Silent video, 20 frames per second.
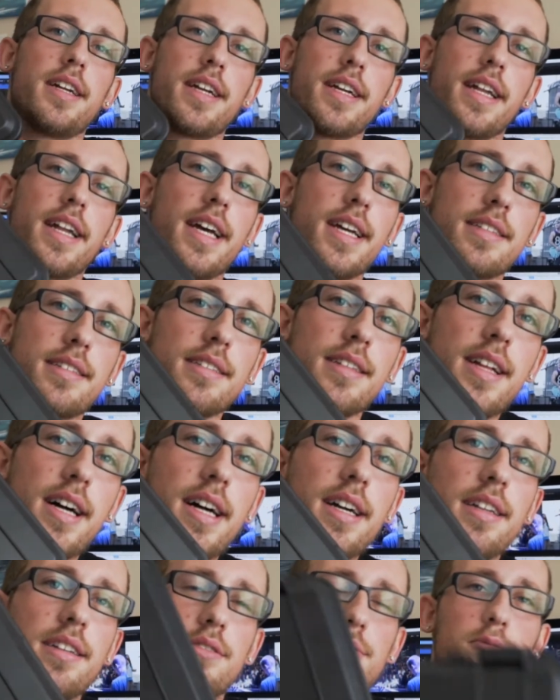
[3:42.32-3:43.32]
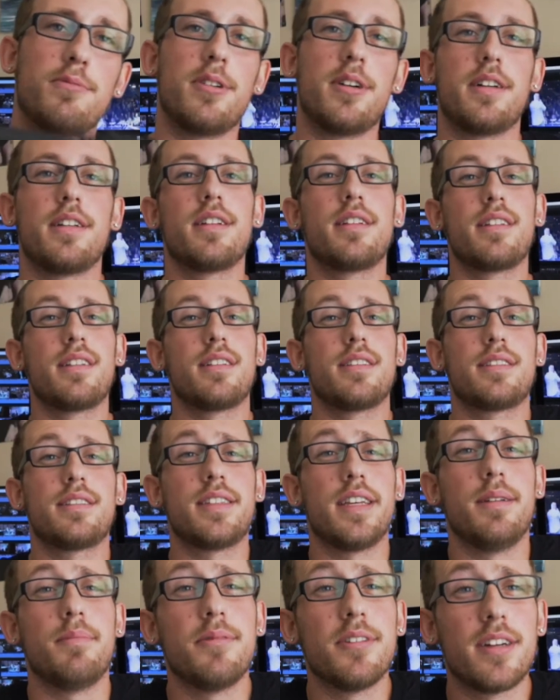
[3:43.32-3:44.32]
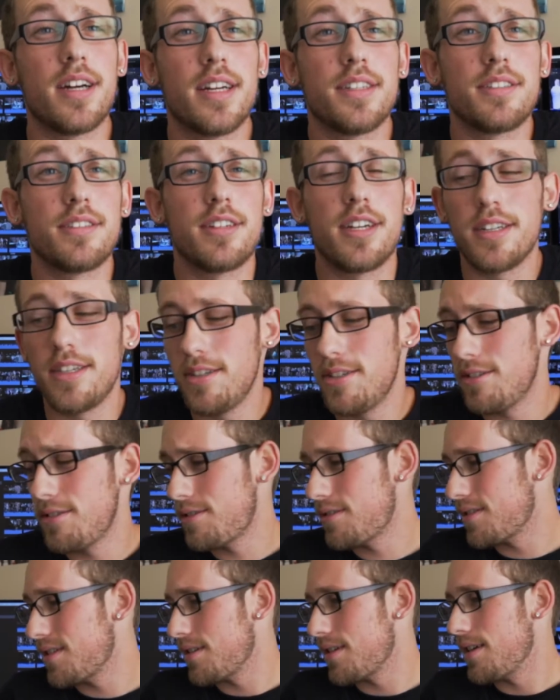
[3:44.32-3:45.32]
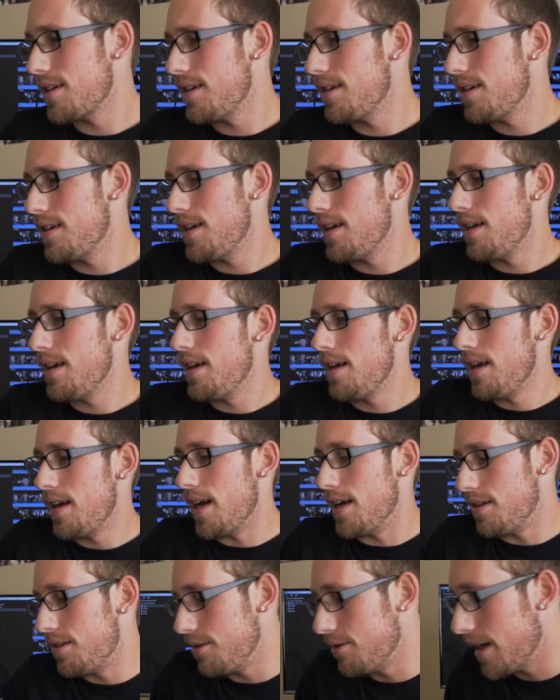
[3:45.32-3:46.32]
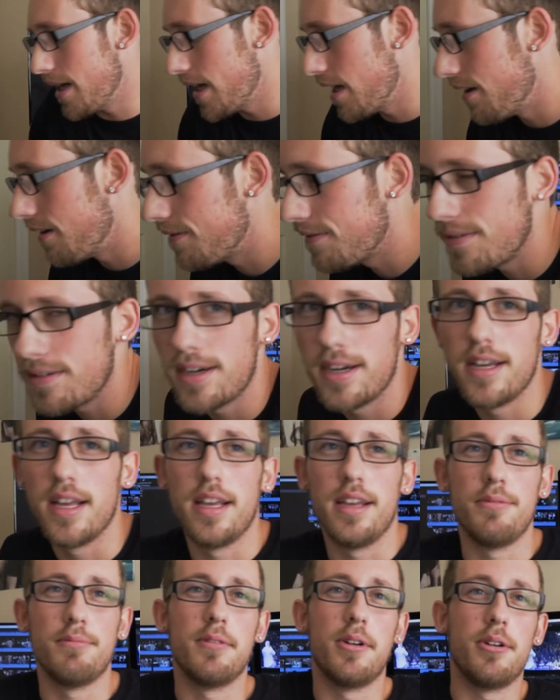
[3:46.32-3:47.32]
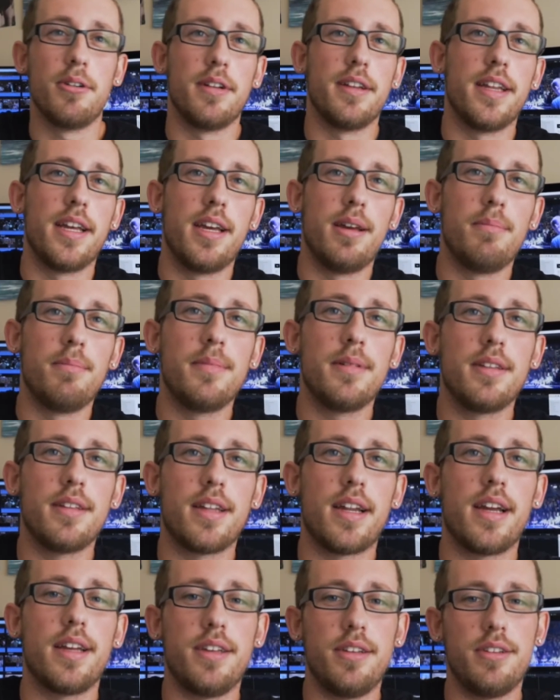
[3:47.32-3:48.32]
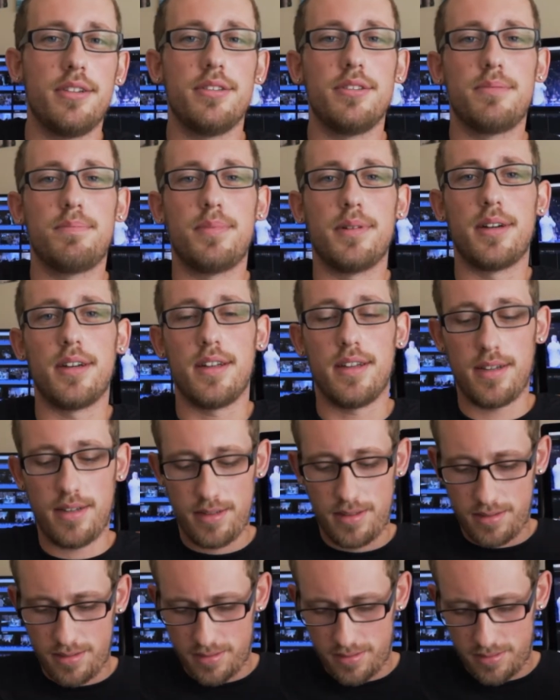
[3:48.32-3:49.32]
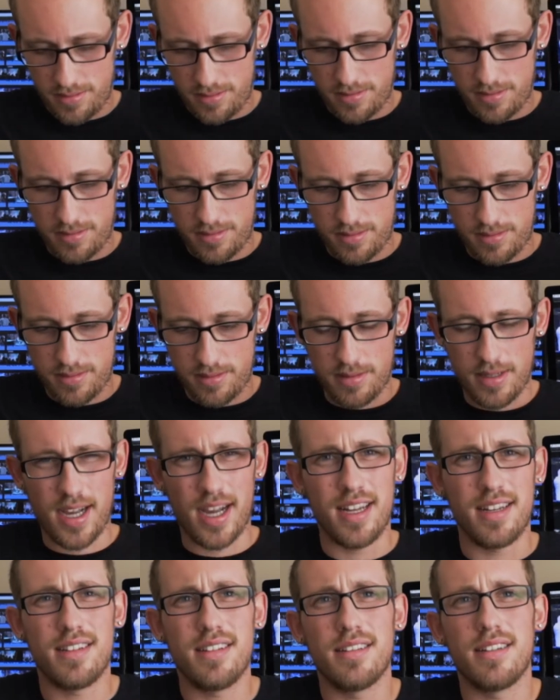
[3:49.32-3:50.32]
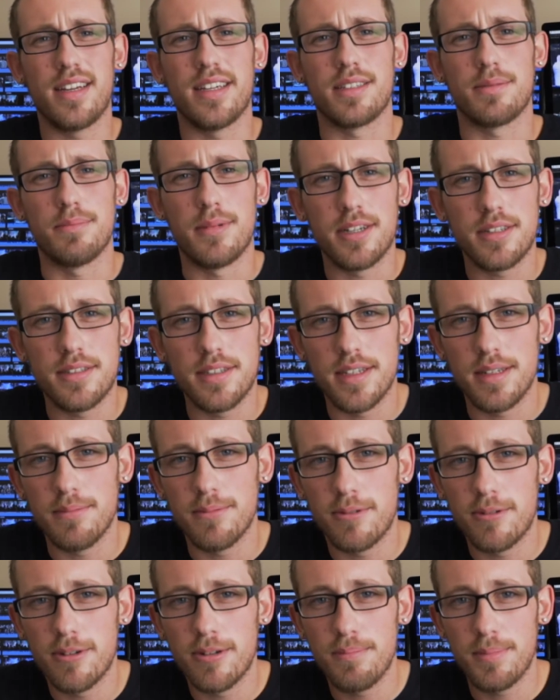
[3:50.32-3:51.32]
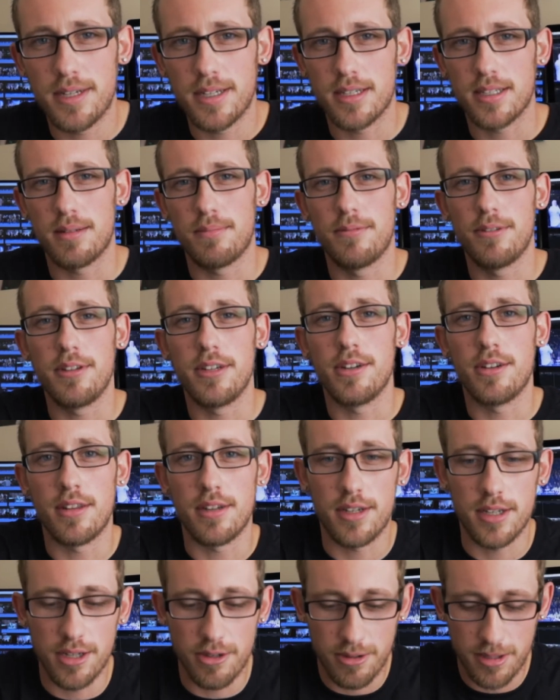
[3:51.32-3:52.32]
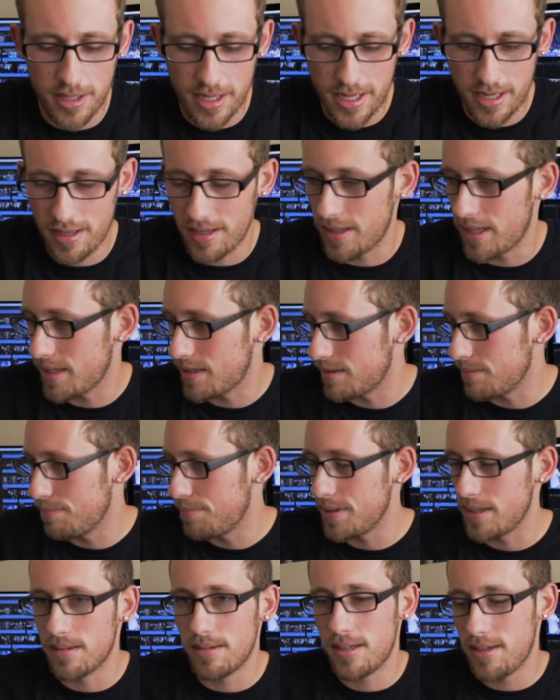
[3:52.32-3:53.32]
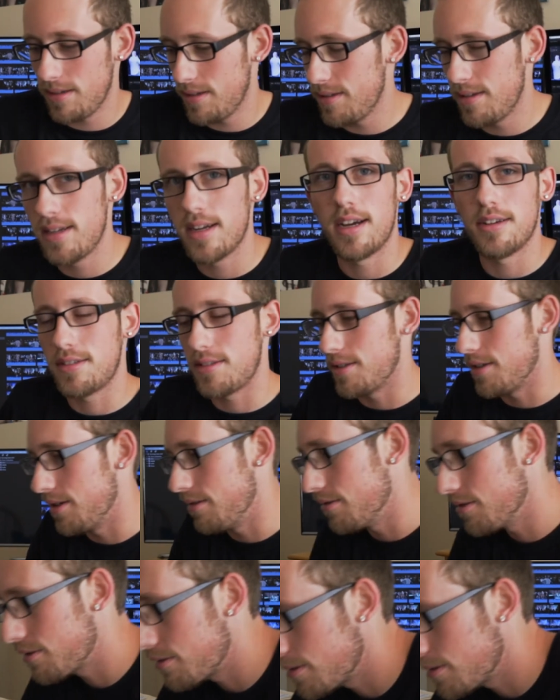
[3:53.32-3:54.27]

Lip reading: I get asked a lot is what stabilizer I use. I do have a Ronin M that I use, but not as much anymore because I'm really on the go a lot, and that's a big, I'll show you real